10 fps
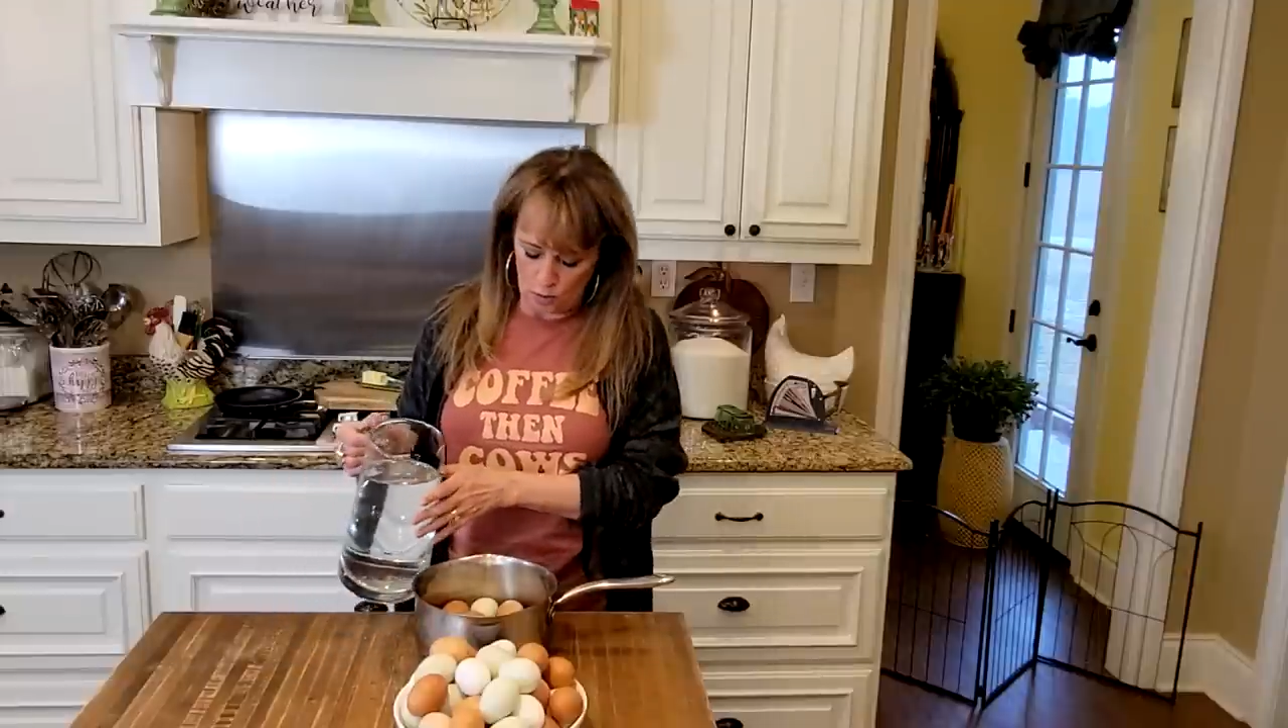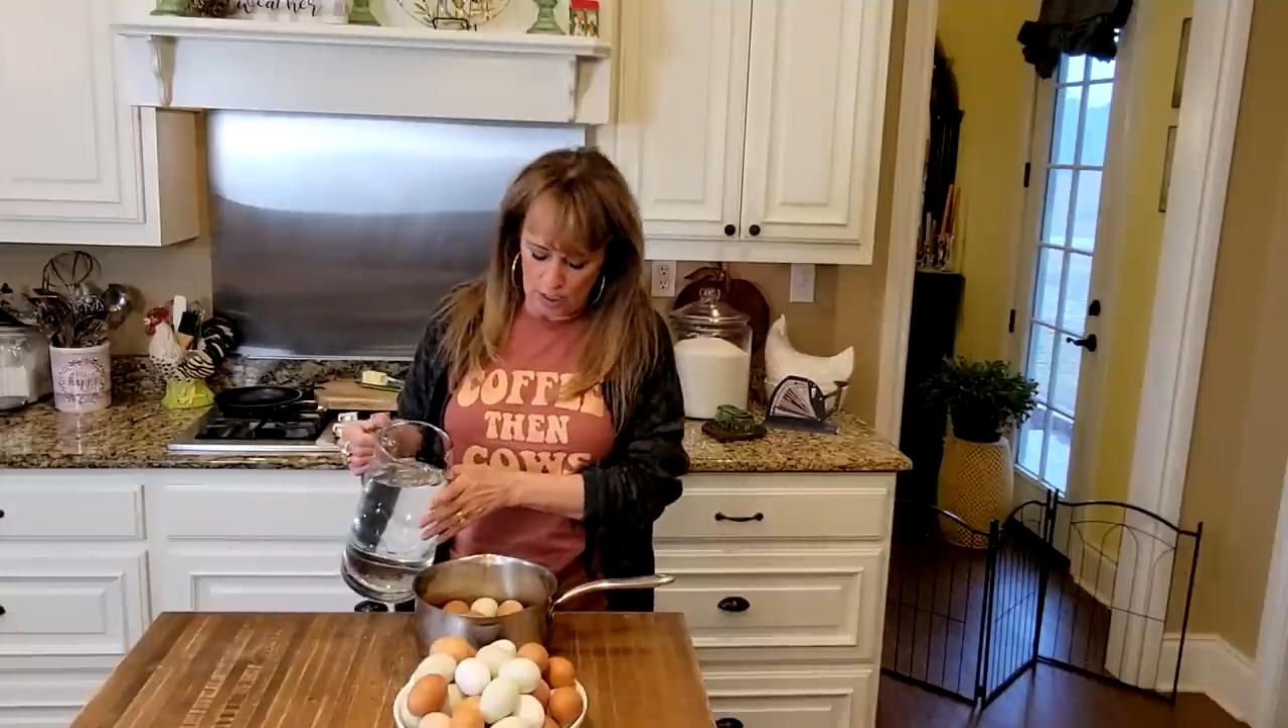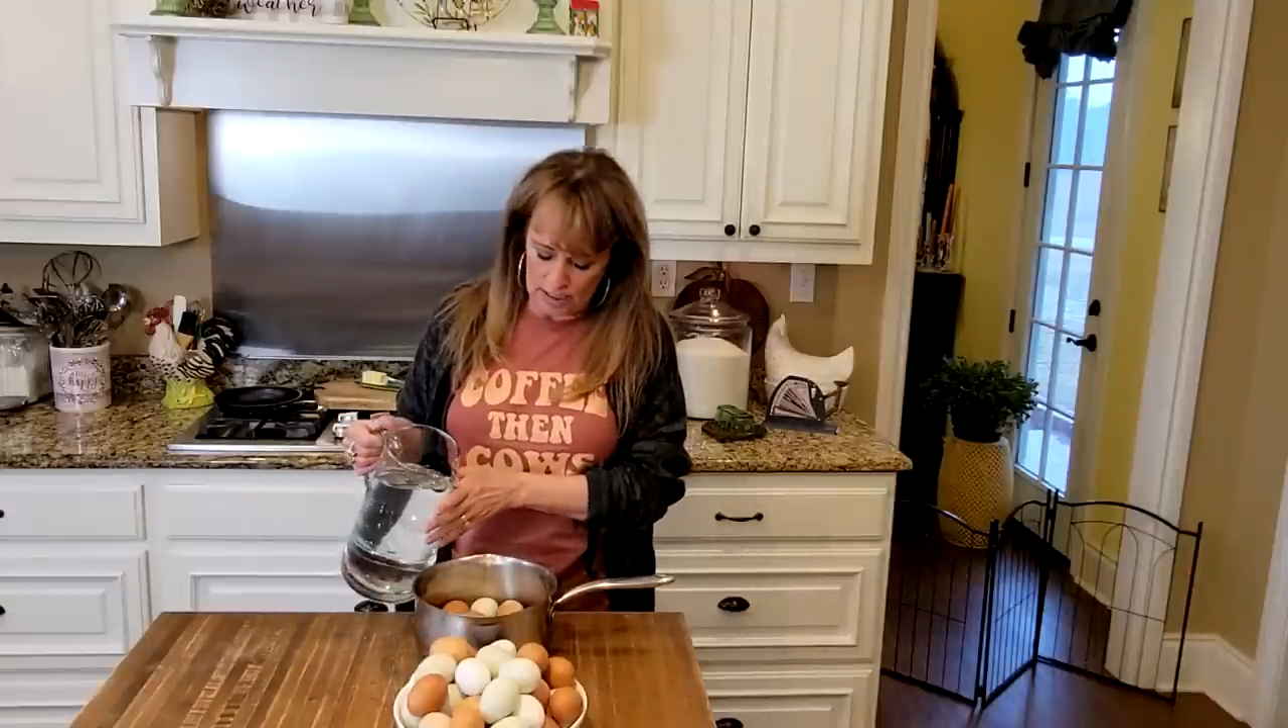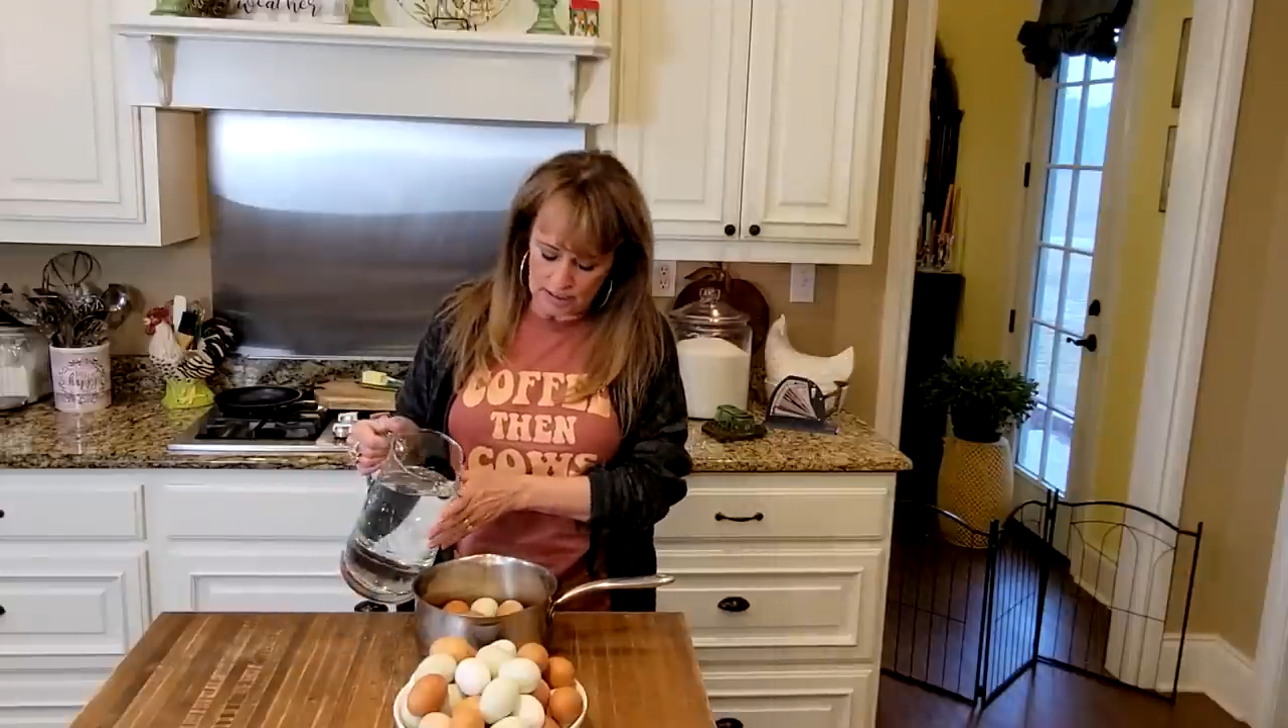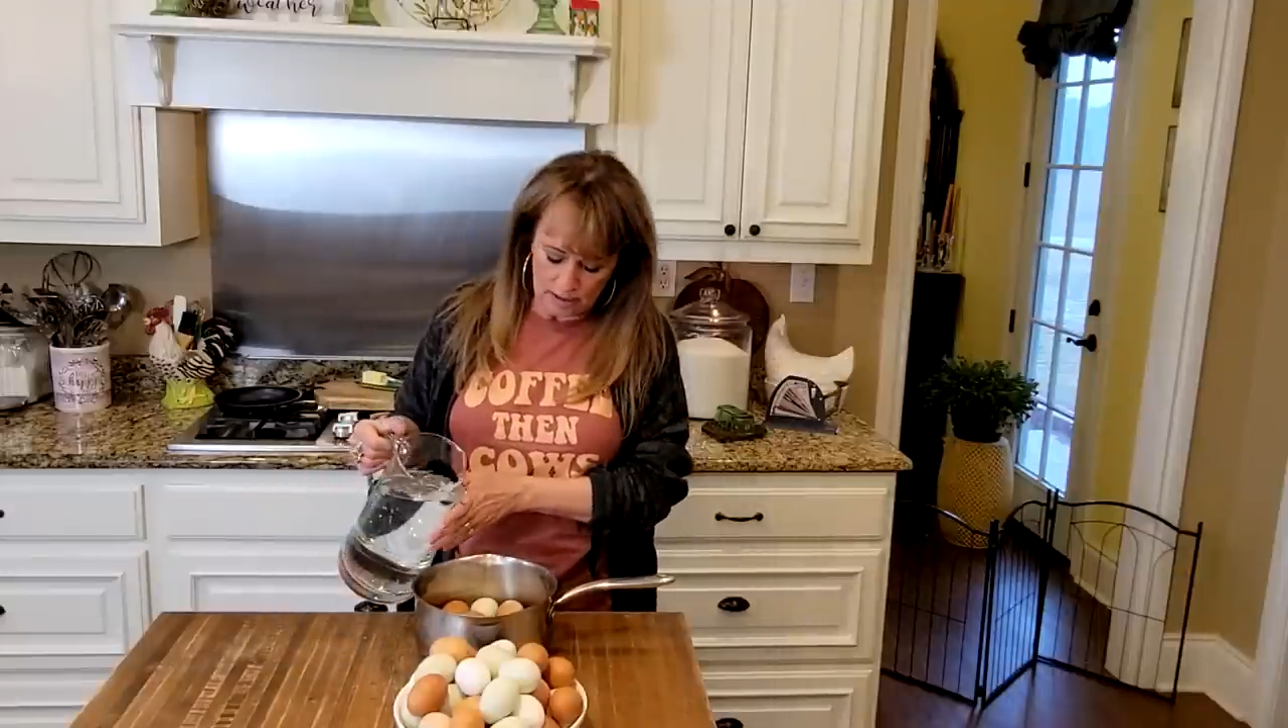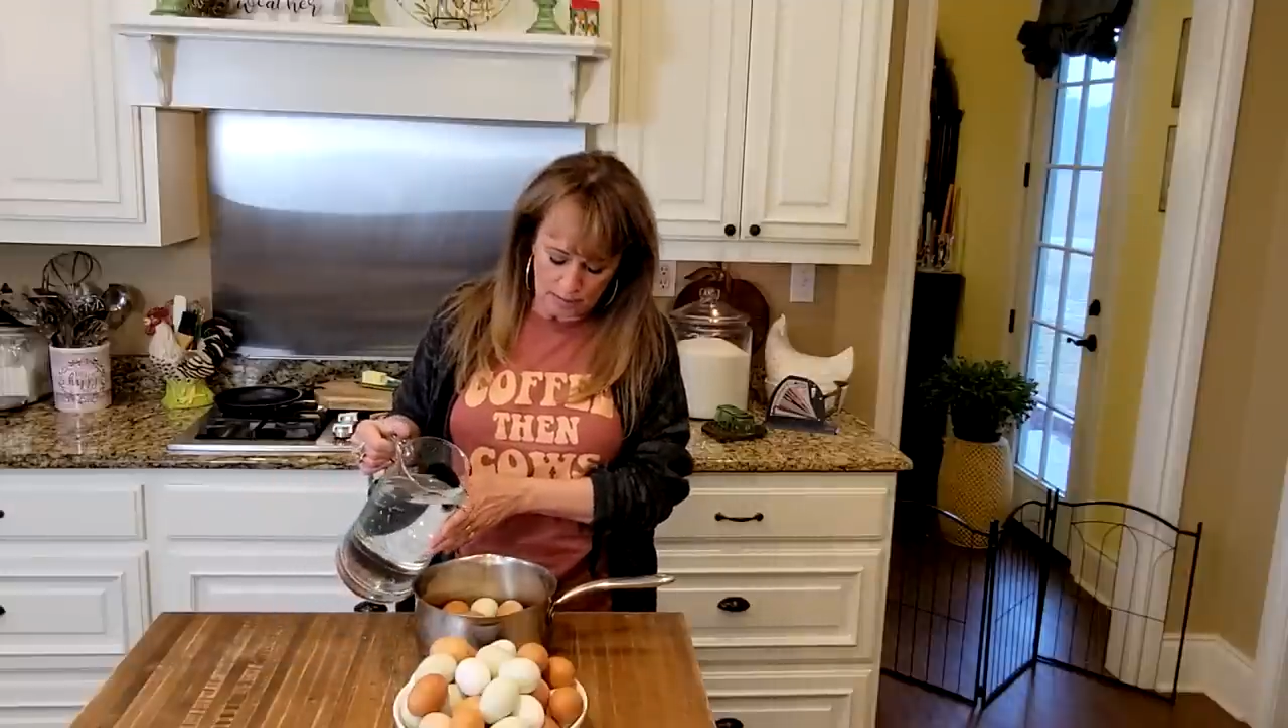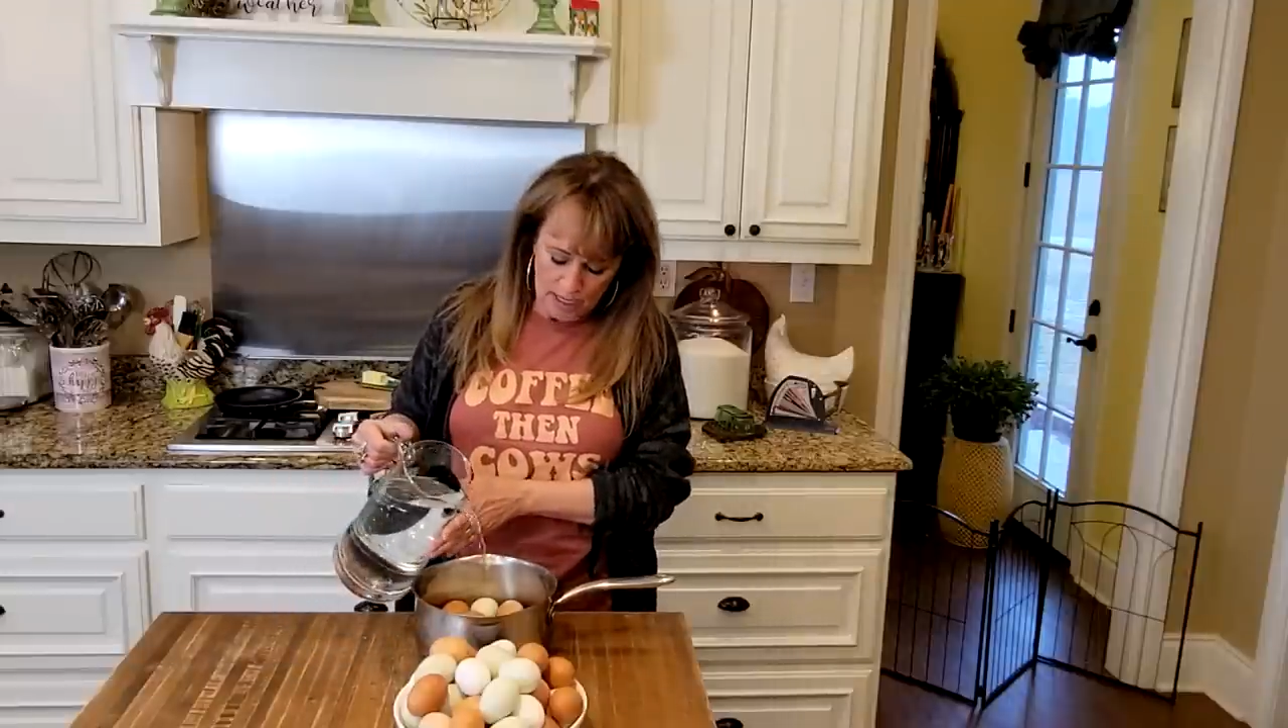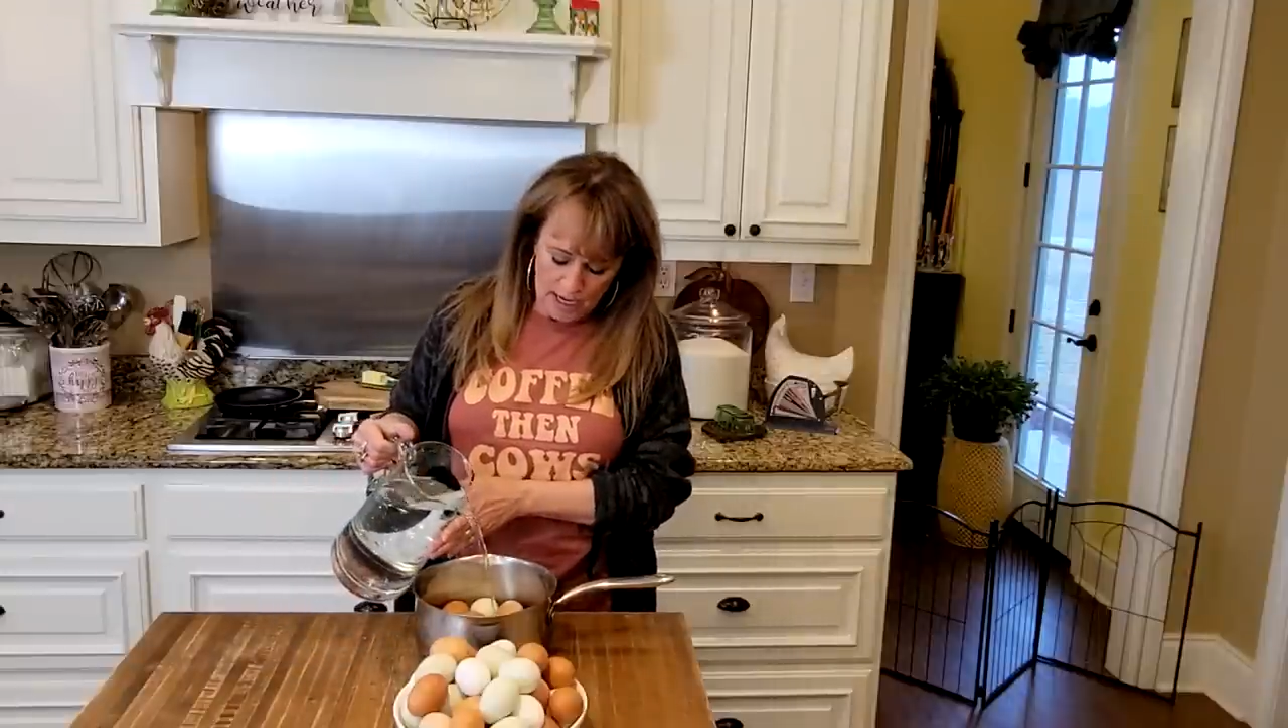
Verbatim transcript: to waste them.